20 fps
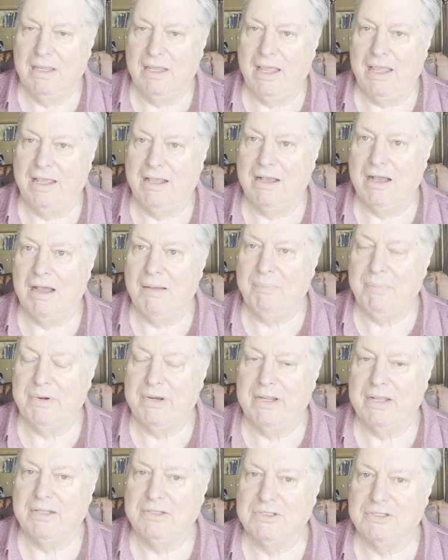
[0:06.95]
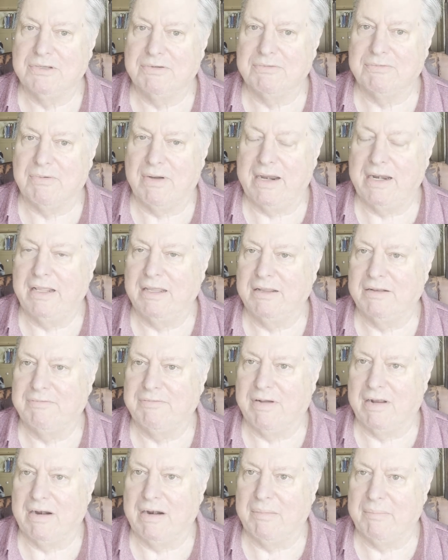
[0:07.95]
a comprehensive writing
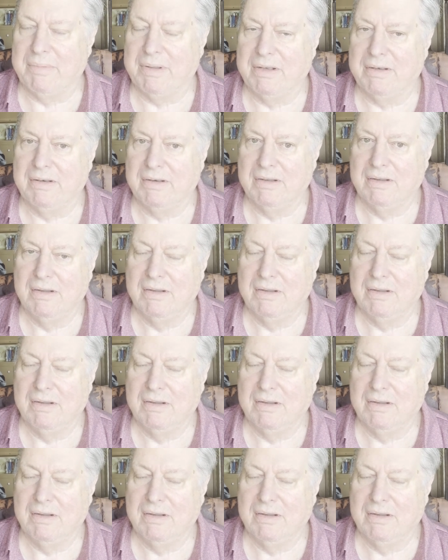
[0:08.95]
environment